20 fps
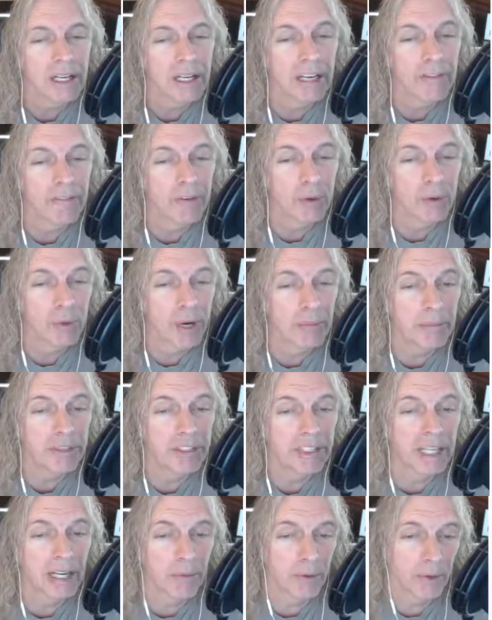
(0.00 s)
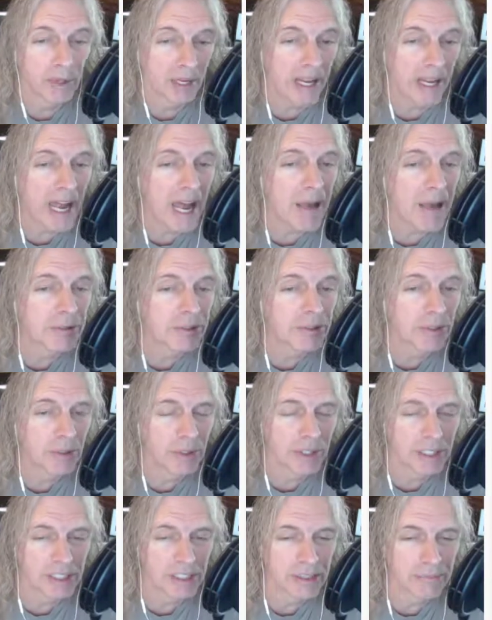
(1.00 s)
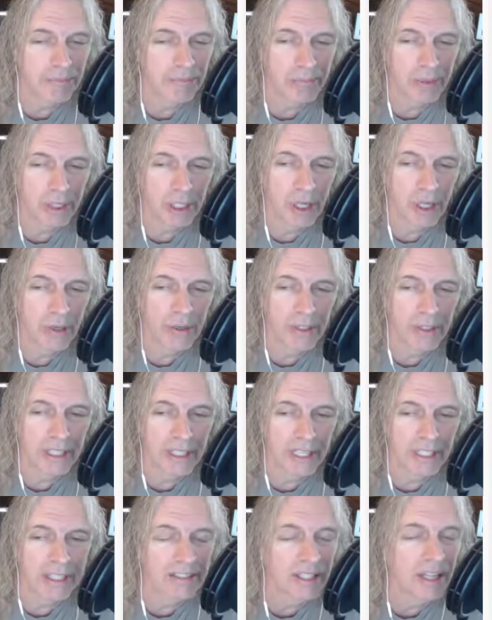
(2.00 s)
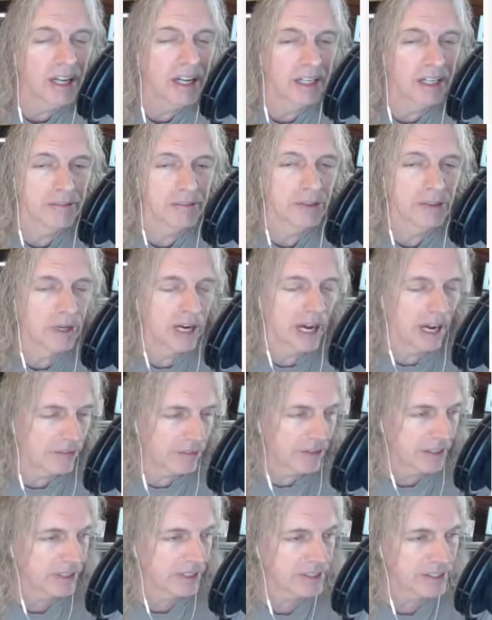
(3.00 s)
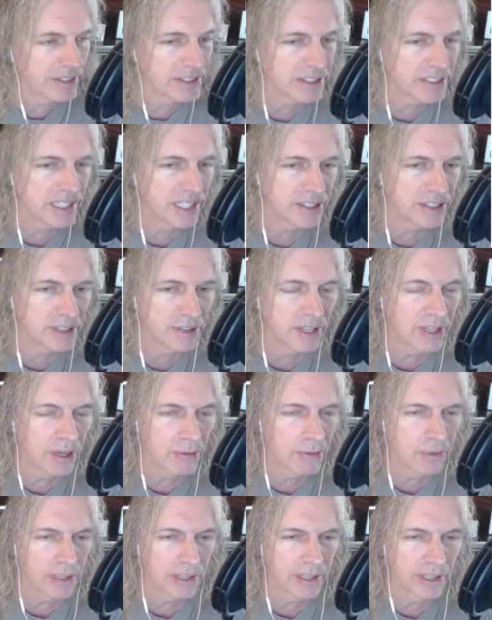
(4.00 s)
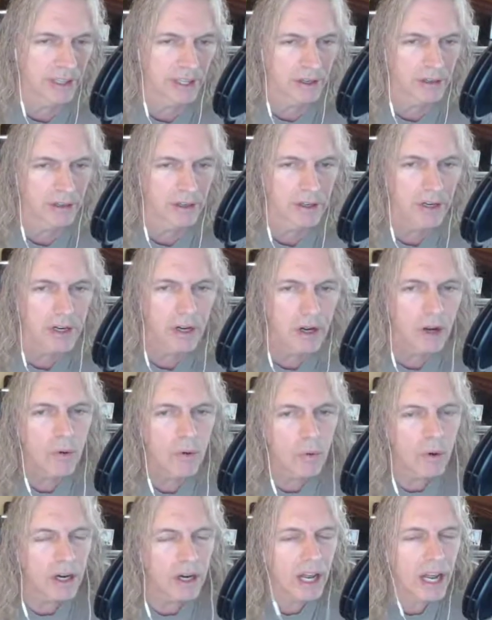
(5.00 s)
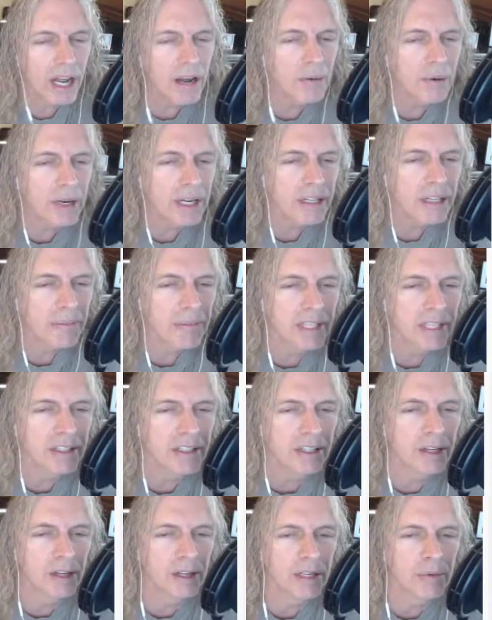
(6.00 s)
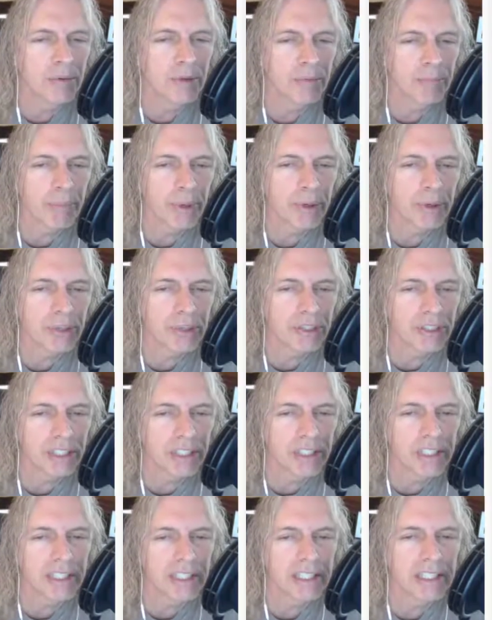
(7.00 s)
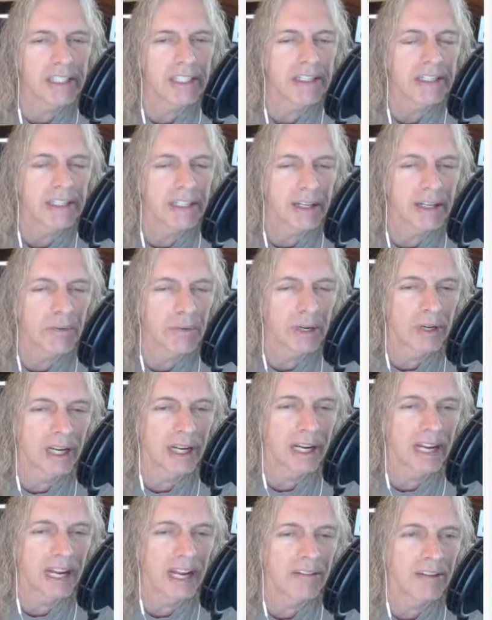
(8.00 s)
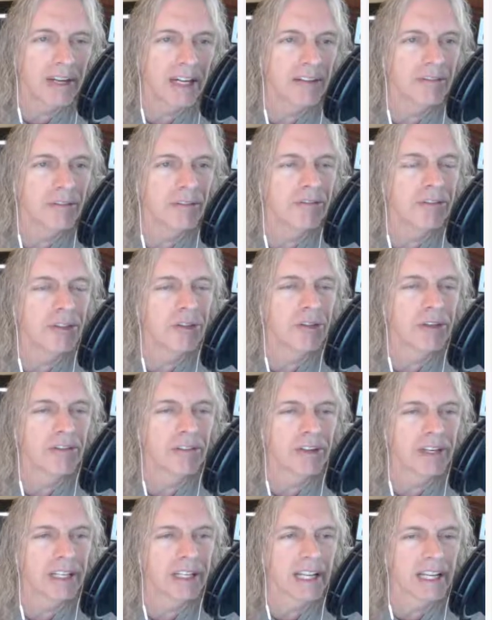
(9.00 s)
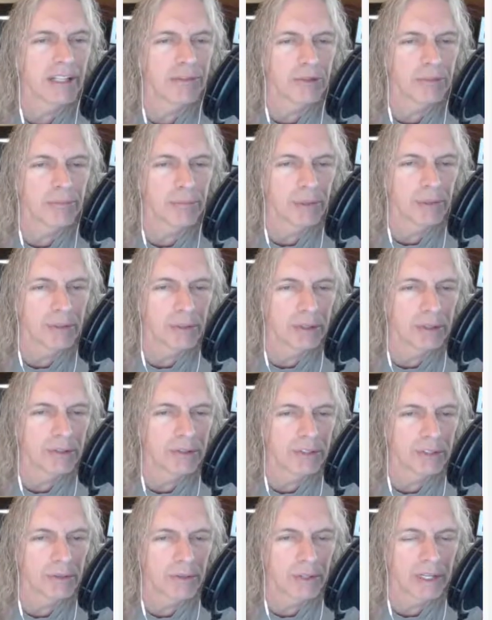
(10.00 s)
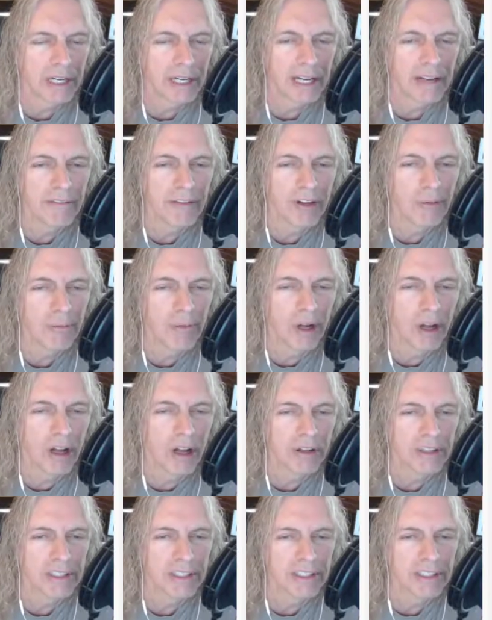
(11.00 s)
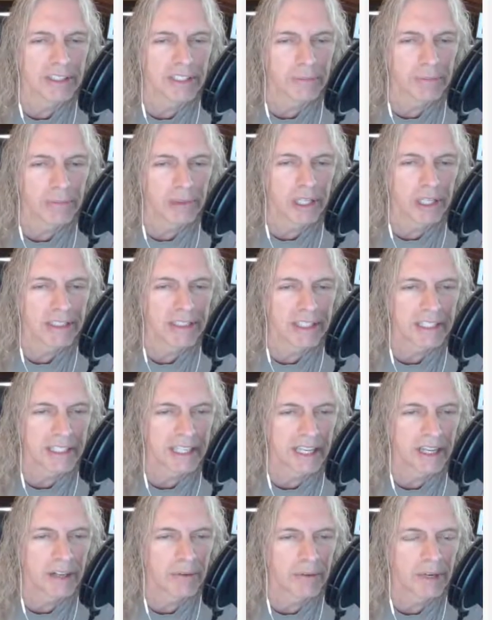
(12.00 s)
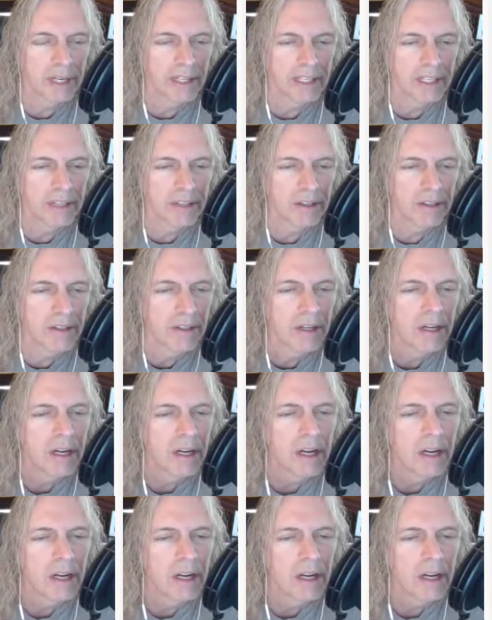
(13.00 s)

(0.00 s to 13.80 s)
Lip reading: if your website were to absolutely explode and get a ton of traffic. At this stage, you're not really there. What I recommend going with personally, and what I have a few different accounts with Bluehost, and what I have on them all is the plus account right here.